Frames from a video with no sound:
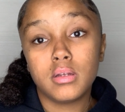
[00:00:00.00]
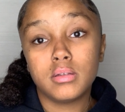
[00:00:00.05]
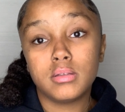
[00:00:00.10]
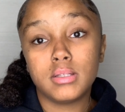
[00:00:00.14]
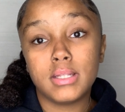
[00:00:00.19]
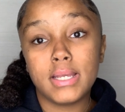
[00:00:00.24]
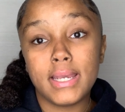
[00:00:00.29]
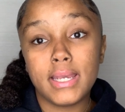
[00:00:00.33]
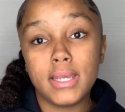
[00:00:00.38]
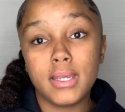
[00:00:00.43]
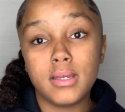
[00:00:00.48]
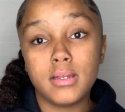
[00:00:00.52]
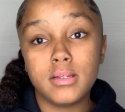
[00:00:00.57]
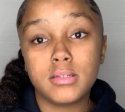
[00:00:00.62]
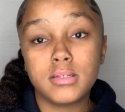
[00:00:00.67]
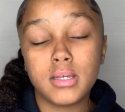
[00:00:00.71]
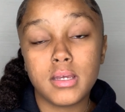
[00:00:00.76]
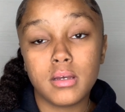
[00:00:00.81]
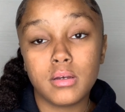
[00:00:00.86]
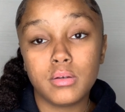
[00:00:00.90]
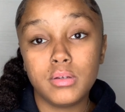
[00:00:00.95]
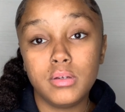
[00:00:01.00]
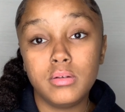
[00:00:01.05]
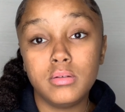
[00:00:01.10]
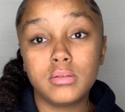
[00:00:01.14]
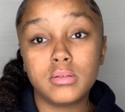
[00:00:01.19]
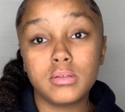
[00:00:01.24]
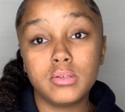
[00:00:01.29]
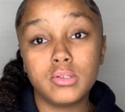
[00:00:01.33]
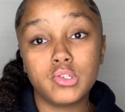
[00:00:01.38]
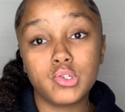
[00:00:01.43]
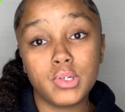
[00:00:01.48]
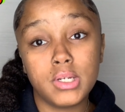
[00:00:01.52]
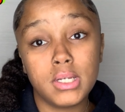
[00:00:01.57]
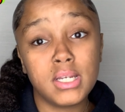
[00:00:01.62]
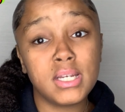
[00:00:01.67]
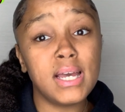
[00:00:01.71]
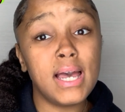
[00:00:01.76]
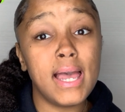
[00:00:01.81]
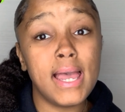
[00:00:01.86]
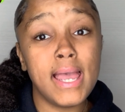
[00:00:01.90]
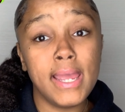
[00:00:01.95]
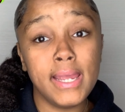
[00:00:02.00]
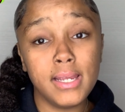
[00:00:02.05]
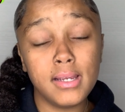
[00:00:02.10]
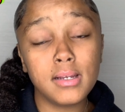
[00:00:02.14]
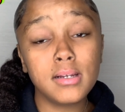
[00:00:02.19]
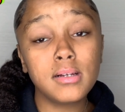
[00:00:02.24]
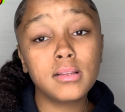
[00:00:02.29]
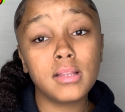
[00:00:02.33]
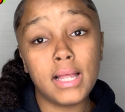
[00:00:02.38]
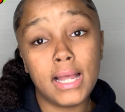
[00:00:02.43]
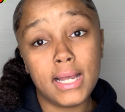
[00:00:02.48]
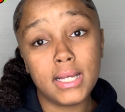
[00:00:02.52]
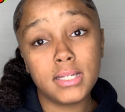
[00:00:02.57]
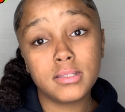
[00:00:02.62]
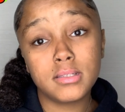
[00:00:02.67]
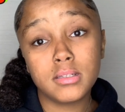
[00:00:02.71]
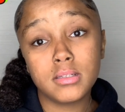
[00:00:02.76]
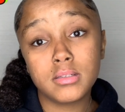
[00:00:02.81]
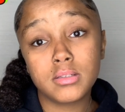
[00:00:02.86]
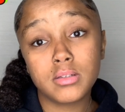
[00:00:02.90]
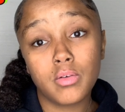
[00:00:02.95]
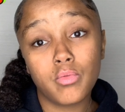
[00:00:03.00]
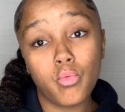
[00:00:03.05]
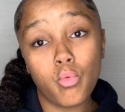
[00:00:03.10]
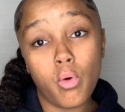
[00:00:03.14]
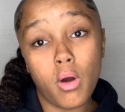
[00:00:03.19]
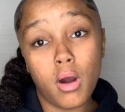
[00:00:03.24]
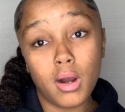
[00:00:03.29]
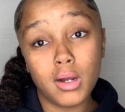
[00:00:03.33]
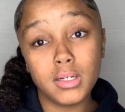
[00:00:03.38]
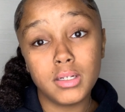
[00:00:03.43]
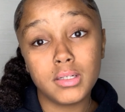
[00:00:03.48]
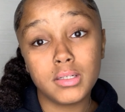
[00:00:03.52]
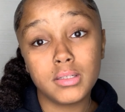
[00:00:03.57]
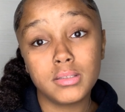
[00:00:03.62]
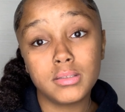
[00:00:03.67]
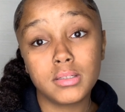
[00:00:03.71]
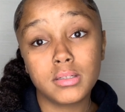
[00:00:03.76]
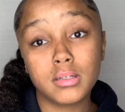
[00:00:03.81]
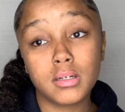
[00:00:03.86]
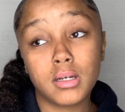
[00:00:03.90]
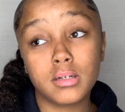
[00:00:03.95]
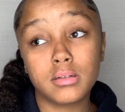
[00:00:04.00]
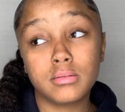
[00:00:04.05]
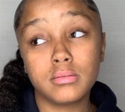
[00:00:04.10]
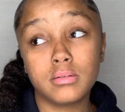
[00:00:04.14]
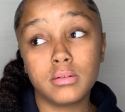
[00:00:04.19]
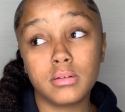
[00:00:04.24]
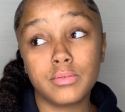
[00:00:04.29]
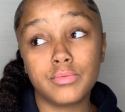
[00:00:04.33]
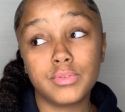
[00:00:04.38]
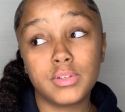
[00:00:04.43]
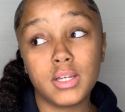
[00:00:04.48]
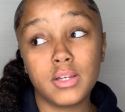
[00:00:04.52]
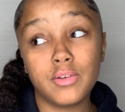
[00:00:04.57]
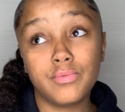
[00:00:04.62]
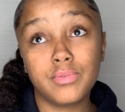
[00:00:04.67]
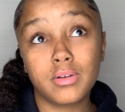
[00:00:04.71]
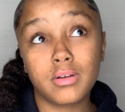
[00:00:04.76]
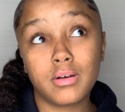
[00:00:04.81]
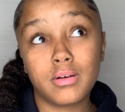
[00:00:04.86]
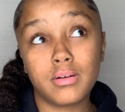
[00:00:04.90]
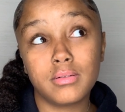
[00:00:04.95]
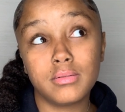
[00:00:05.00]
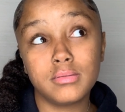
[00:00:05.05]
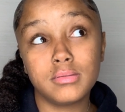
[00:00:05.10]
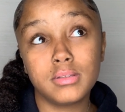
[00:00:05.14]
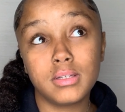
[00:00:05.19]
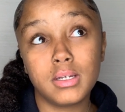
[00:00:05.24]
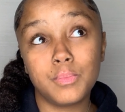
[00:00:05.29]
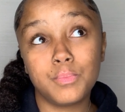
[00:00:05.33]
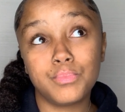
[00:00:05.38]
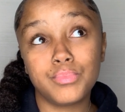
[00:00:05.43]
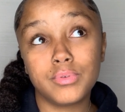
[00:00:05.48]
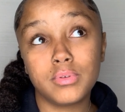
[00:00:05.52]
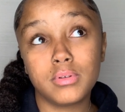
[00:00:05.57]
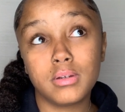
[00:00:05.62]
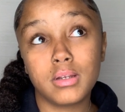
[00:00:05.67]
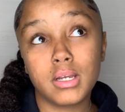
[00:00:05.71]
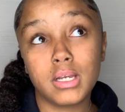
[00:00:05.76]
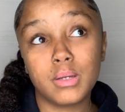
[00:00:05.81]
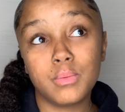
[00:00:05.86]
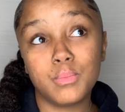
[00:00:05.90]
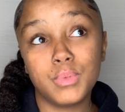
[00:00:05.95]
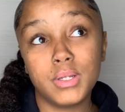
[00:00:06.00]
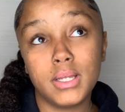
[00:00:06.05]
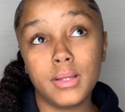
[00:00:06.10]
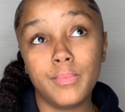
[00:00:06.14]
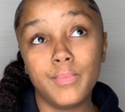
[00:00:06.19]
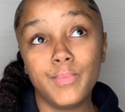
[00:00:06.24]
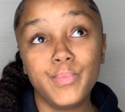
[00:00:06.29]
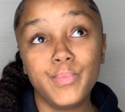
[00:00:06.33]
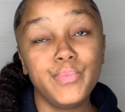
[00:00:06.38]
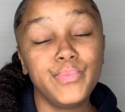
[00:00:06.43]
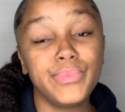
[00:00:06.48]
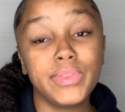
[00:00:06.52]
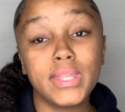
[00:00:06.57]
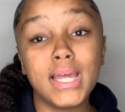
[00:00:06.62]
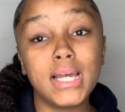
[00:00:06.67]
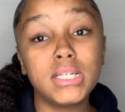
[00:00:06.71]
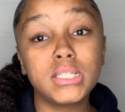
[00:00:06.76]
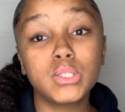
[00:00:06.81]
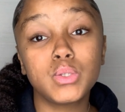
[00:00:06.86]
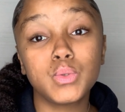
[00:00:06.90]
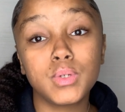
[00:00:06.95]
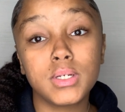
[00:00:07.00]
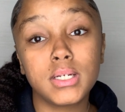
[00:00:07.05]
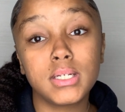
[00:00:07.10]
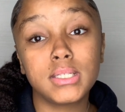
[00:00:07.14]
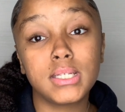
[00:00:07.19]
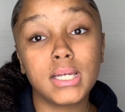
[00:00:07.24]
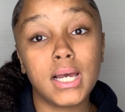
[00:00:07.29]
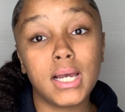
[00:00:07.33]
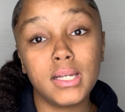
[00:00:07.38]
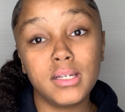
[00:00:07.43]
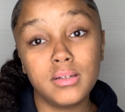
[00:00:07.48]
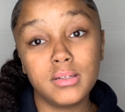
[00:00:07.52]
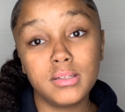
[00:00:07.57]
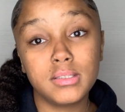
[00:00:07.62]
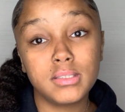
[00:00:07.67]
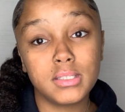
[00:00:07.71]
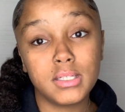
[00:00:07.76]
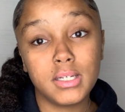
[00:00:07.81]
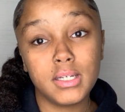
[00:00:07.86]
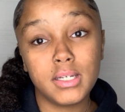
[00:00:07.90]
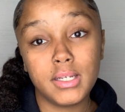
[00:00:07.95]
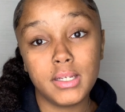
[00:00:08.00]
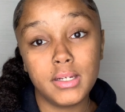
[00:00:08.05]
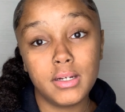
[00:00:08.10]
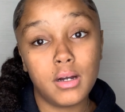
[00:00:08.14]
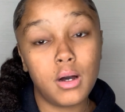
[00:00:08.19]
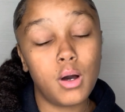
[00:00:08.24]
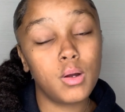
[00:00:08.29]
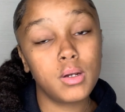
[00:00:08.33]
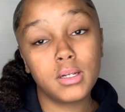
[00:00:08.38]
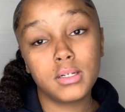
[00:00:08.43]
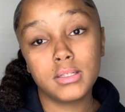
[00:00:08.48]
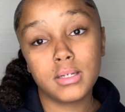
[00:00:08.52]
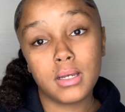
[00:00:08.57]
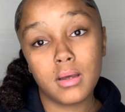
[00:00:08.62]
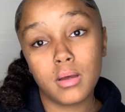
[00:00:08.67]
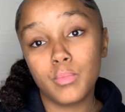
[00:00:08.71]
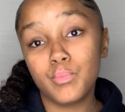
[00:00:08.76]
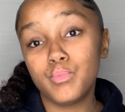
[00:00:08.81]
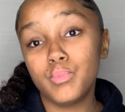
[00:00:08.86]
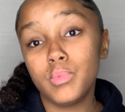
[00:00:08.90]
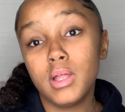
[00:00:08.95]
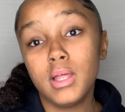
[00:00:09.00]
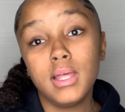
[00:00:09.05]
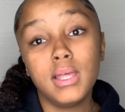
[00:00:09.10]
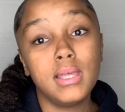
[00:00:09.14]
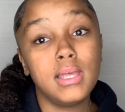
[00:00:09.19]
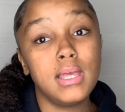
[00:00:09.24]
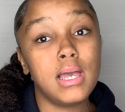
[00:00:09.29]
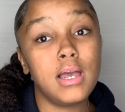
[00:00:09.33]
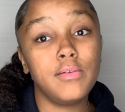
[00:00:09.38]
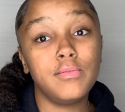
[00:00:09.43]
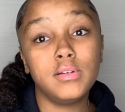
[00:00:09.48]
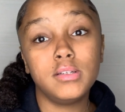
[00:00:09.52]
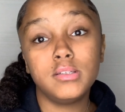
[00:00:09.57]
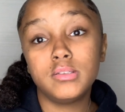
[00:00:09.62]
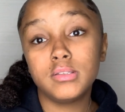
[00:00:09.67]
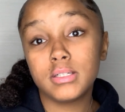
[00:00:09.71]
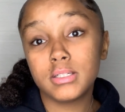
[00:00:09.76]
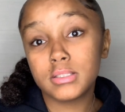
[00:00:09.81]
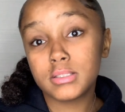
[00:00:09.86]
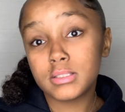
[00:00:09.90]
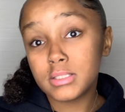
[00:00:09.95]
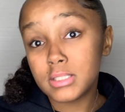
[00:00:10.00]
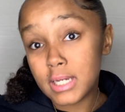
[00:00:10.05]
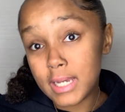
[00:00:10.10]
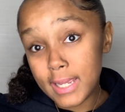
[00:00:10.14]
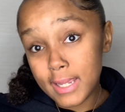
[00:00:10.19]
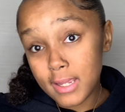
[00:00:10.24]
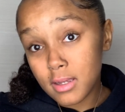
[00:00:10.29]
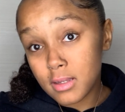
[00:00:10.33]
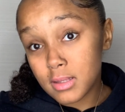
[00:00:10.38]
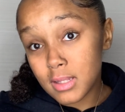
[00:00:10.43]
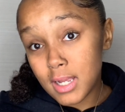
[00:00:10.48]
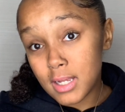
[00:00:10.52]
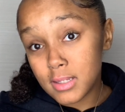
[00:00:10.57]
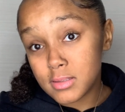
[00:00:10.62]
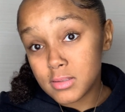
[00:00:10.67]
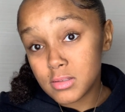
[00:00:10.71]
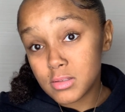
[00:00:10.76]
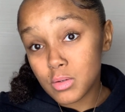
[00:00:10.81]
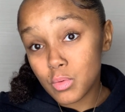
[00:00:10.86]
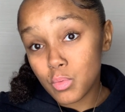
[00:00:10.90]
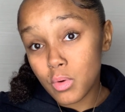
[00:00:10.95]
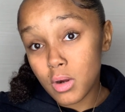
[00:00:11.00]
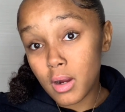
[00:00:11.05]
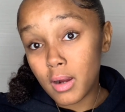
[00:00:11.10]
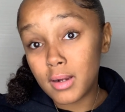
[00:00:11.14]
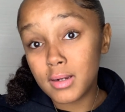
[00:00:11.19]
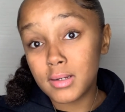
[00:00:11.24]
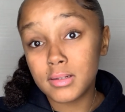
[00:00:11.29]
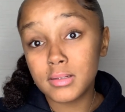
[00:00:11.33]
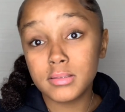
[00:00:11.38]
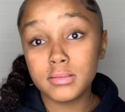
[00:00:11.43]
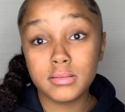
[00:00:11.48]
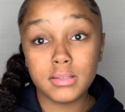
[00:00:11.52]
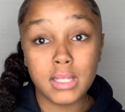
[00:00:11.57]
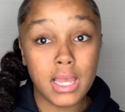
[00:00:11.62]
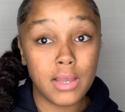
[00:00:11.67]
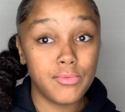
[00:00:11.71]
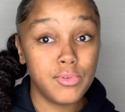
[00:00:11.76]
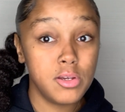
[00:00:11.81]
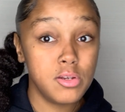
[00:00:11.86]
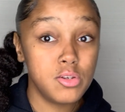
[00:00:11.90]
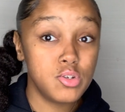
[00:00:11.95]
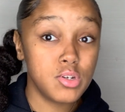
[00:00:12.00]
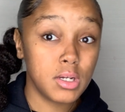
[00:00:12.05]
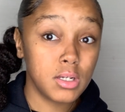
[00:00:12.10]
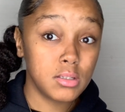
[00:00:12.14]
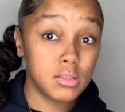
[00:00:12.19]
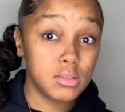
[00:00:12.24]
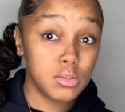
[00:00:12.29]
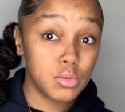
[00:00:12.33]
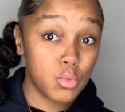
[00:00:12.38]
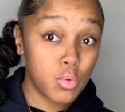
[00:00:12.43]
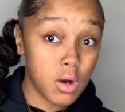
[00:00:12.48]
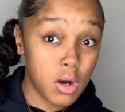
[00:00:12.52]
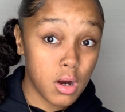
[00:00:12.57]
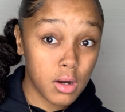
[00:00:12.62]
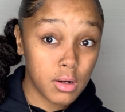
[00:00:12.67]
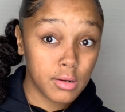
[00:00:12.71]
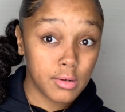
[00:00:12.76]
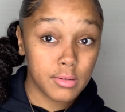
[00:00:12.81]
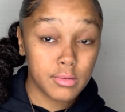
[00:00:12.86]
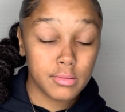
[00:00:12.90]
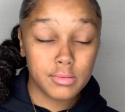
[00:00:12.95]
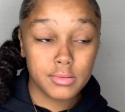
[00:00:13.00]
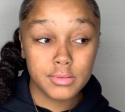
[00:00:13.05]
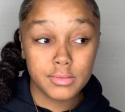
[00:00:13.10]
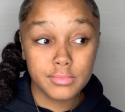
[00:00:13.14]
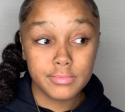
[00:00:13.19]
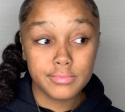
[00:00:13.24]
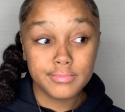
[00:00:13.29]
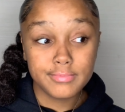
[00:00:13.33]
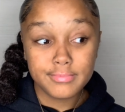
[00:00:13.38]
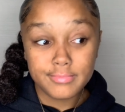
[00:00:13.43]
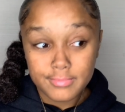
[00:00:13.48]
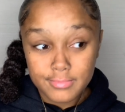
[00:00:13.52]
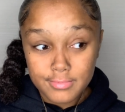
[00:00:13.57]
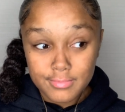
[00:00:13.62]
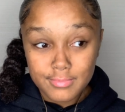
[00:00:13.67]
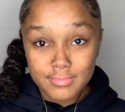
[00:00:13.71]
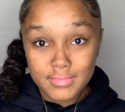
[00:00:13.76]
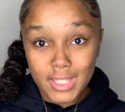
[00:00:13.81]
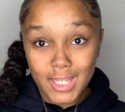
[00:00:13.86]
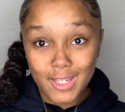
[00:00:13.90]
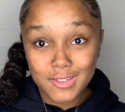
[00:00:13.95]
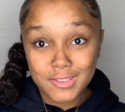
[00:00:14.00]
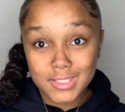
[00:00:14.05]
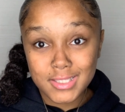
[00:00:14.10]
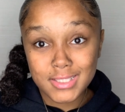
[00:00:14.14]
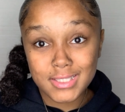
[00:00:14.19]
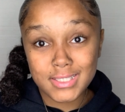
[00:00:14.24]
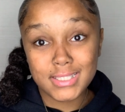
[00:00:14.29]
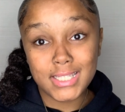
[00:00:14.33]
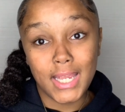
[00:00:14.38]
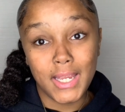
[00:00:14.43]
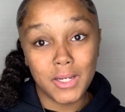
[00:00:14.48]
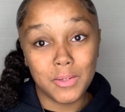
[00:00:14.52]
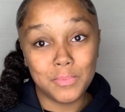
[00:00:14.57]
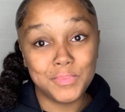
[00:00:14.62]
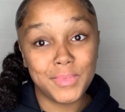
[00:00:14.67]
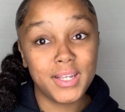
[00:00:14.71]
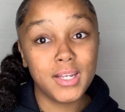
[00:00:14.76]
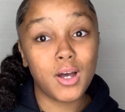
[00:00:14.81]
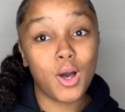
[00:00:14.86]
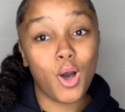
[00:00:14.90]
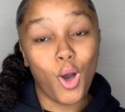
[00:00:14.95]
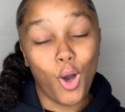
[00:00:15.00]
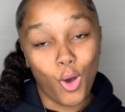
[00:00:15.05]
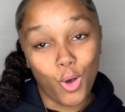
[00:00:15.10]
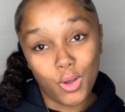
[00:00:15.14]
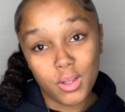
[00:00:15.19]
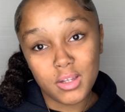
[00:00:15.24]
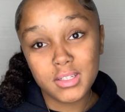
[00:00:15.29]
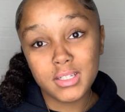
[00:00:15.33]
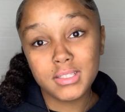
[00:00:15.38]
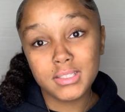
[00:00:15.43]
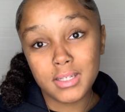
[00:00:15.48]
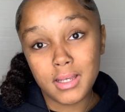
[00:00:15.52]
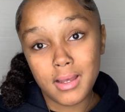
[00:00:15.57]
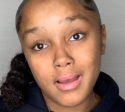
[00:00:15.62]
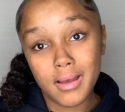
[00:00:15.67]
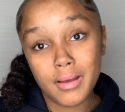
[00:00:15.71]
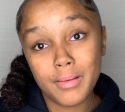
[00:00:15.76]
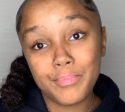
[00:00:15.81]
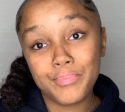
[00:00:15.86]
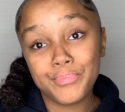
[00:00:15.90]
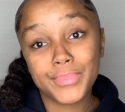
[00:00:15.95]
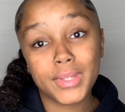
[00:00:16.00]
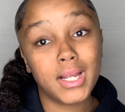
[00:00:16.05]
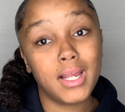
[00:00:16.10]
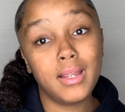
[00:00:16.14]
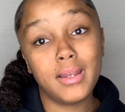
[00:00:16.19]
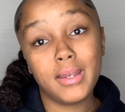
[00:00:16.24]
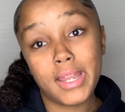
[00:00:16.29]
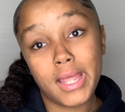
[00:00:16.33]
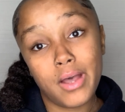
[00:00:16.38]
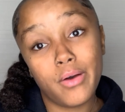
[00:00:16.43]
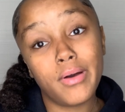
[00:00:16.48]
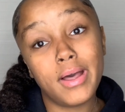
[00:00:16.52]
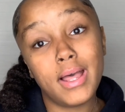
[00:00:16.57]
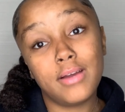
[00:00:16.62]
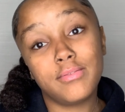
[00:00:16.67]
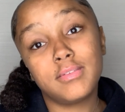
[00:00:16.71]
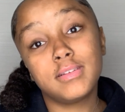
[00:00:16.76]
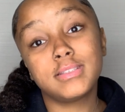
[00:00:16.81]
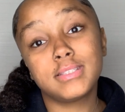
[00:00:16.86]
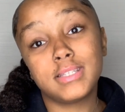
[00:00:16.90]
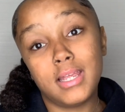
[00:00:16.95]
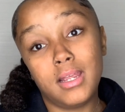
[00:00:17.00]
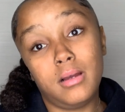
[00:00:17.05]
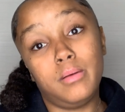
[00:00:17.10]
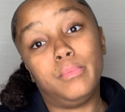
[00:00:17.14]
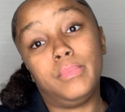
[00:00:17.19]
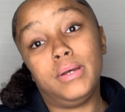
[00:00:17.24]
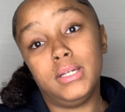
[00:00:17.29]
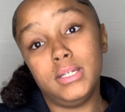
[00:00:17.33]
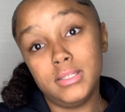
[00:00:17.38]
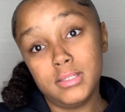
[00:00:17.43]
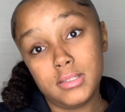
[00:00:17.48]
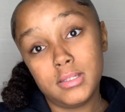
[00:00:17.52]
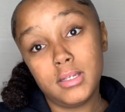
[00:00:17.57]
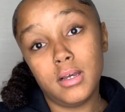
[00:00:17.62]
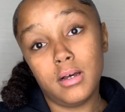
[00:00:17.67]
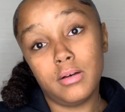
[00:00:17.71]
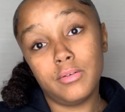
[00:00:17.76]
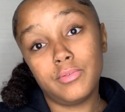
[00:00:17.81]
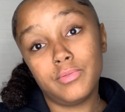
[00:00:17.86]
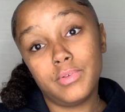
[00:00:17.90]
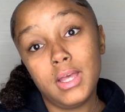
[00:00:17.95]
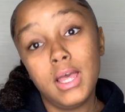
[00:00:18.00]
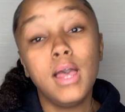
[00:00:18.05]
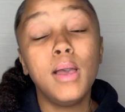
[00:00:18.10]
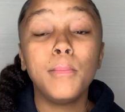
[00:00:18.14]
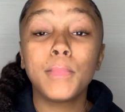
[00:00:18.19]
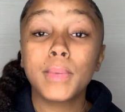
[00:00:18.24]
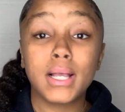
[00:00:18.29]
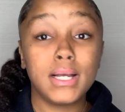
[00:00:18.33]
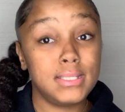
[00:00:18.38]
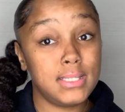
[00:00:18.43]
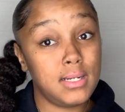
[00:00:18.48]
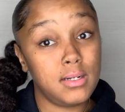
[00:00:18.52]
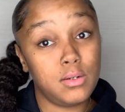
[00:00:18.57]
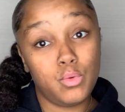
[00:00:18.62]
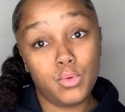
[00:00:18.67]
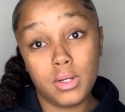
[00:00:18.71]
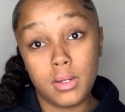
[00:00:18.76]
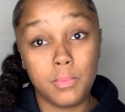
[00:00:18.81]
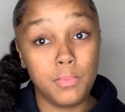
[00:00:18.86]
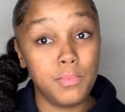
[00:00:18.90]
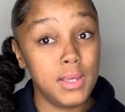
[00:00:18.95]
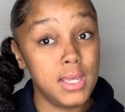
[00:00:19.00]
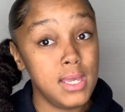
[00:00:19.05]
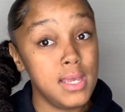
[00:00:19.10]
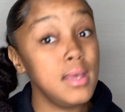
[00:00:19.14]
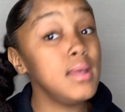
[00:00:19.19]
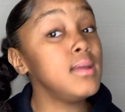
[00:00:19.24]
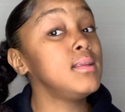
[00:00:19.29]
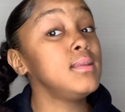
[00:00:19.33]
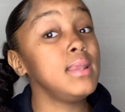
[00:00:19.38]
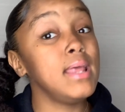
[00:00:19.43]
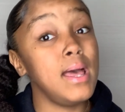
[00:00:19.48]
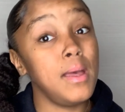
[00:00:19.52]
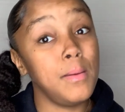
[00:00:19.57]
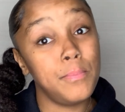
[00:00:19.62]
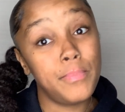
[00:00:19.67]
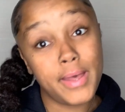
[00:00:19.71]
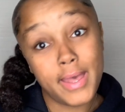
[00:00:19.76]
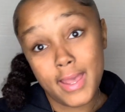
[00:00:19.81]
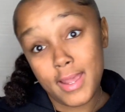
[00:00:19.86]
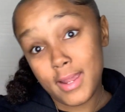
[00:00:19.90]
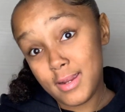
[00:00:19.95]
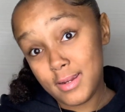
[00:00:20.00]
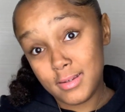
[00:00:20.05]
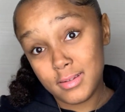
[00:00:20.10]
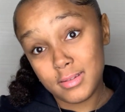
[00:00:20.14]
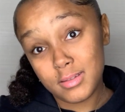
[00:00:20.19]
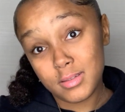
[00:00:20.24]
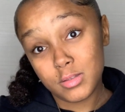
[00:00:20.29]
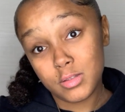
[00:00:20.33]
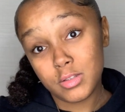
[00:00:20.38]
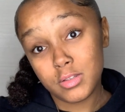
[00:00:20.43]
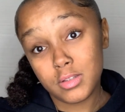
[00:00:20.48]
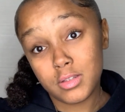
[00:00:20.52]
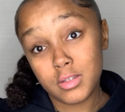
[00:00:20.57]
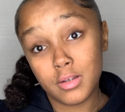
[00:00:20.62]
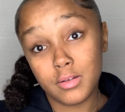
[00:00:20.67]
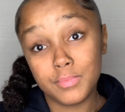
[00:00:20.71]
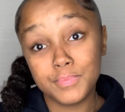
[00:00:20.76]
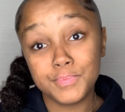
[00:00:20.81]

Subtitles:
They tell you to drink 8 glasses of water. I don't know if they've gone up or not, but that's what I used to hear all the time. Have you drank your 8 glasses of water? Have you drank your water? They used to stay on me all the time. And now I have to stay on myself because I don't want to be in that pain. So,